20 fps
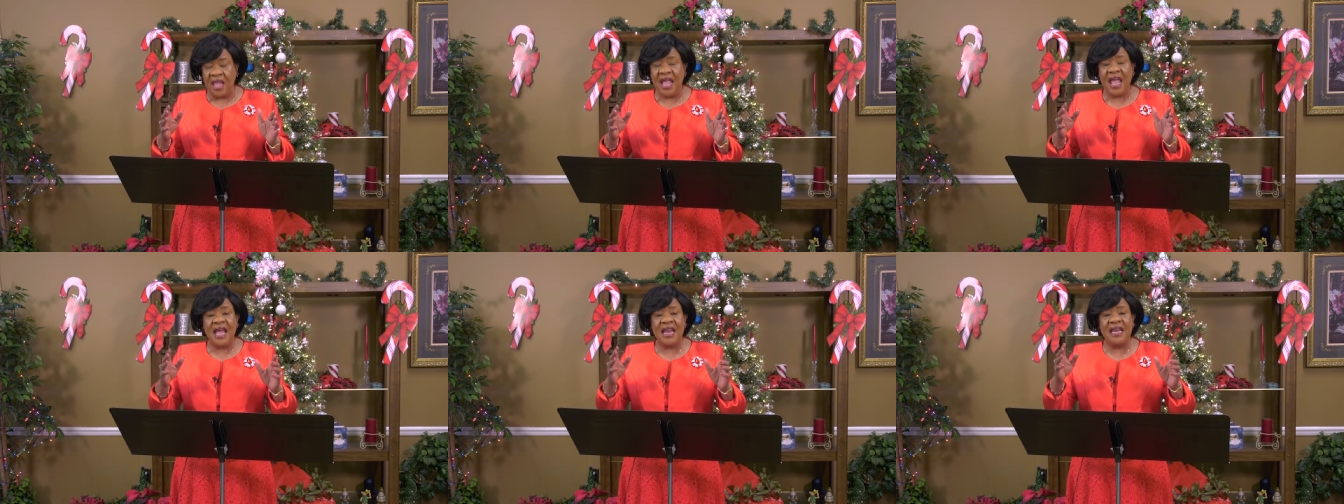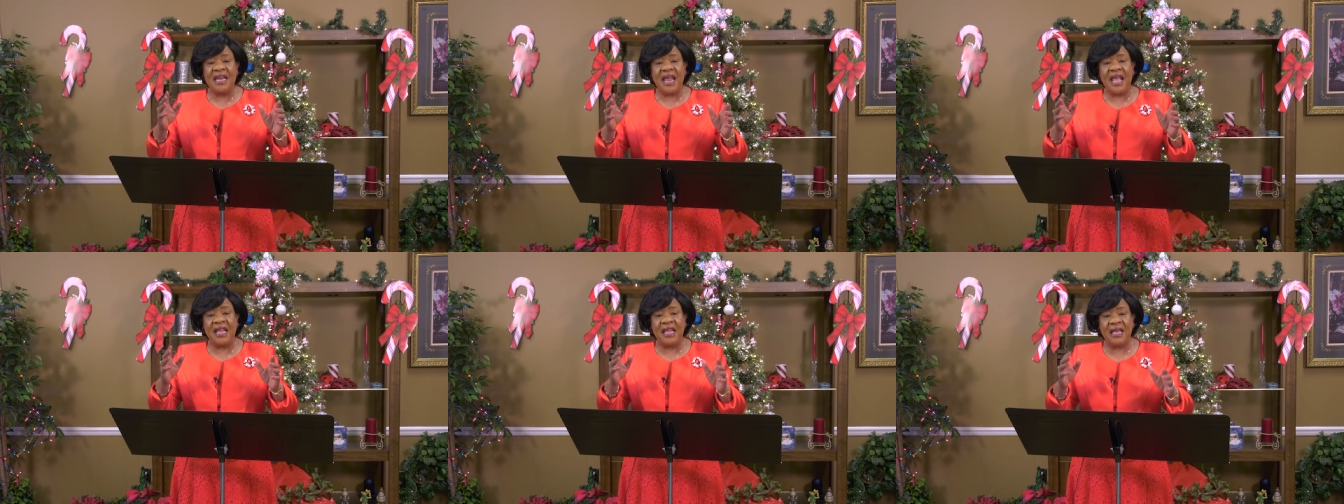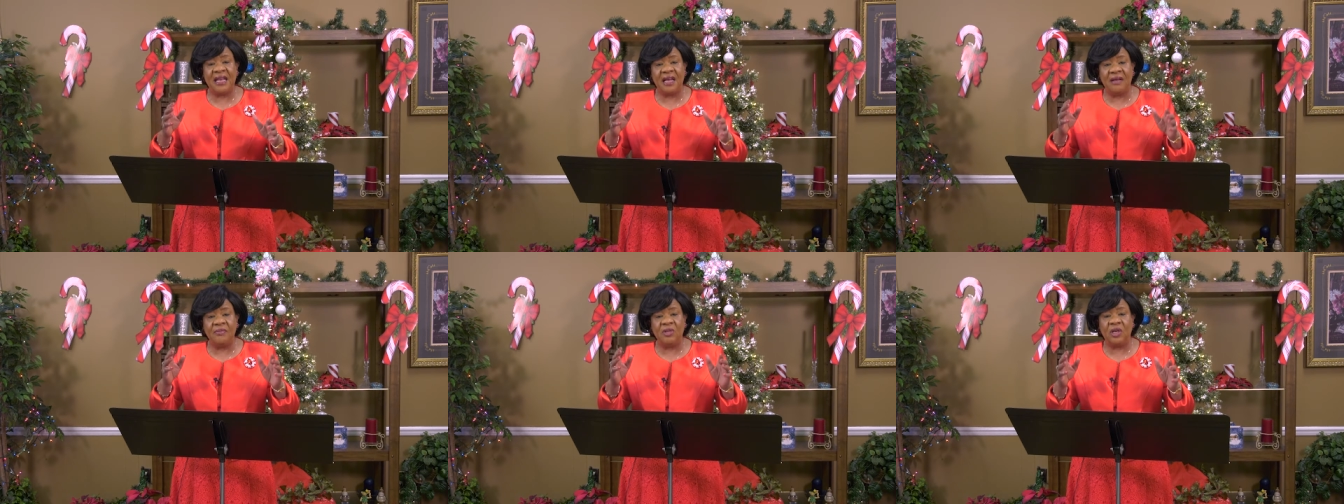and
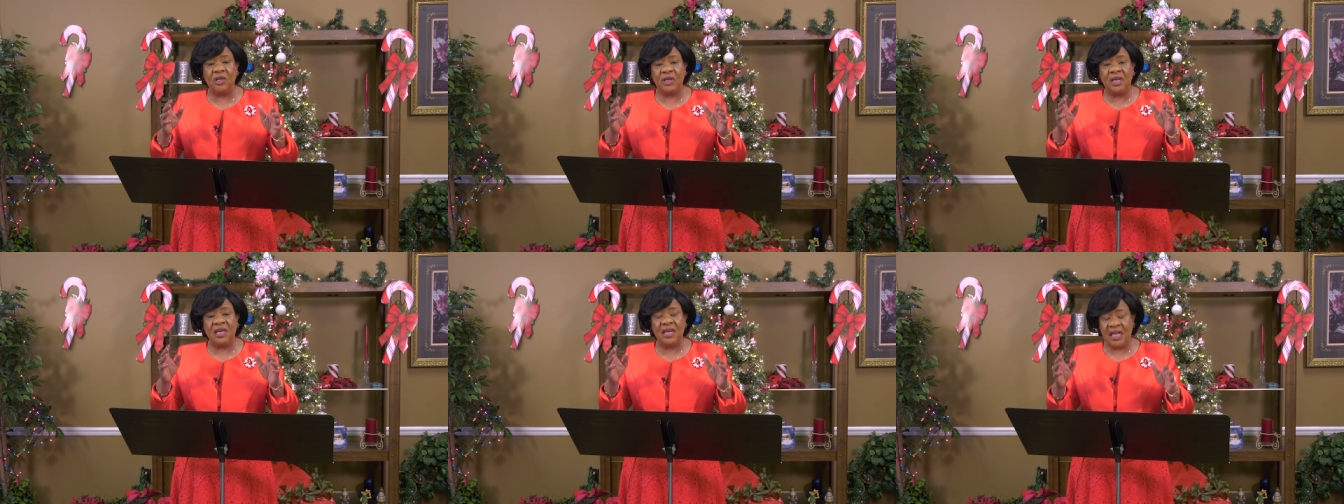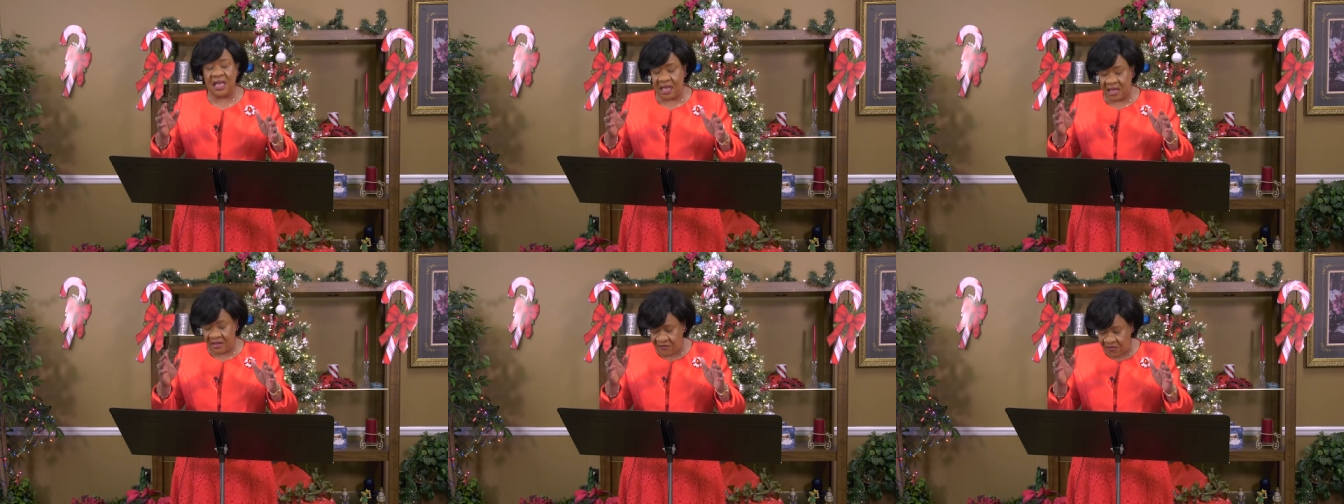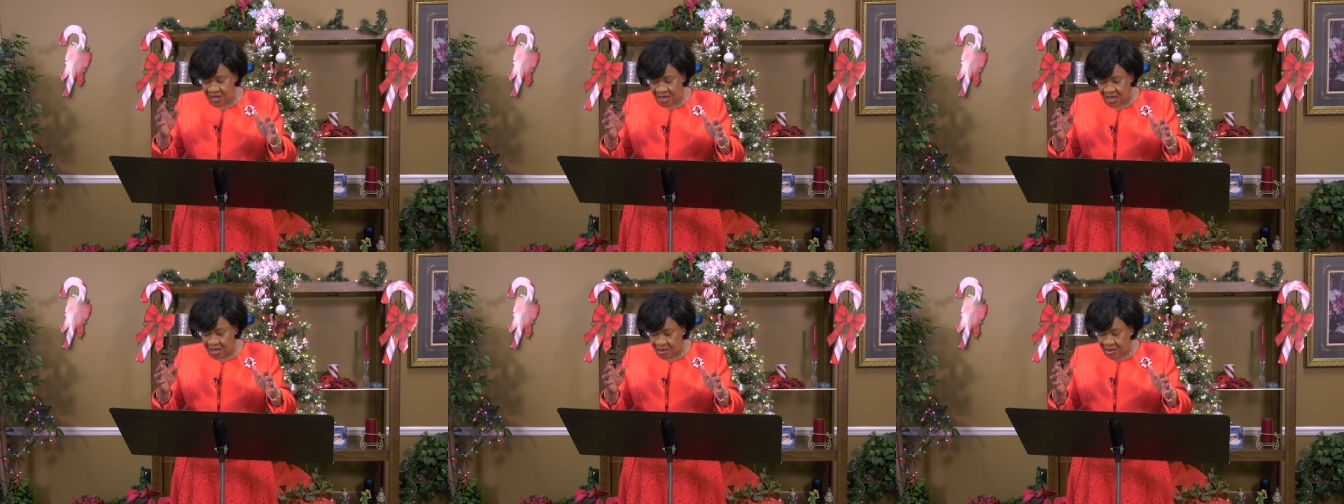naked I'm going to leave
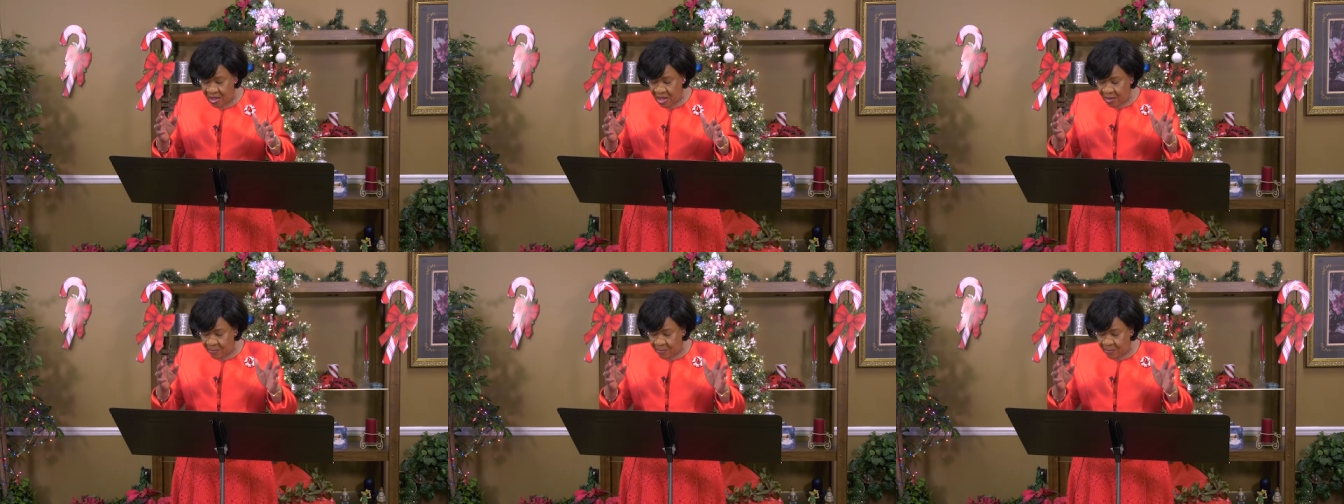here.